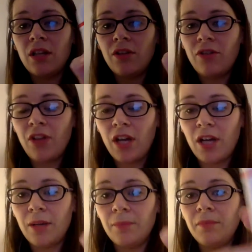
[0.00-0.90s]

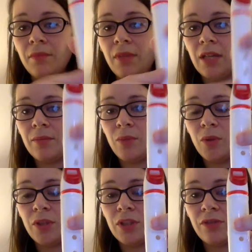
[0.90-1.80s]
thumb and
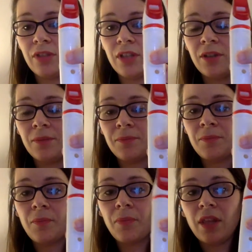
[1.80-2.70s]
pointer finger.
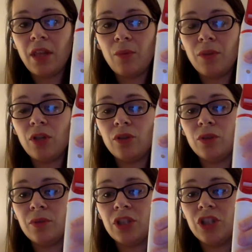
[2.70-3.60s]
Then we go to
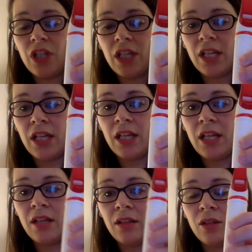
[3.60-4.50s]
a G,
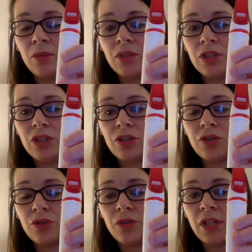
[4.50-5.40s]
which is
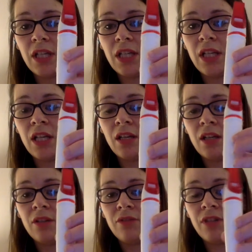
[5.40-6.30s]
3
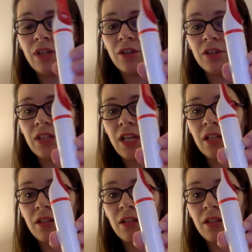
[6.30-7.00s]
fingers and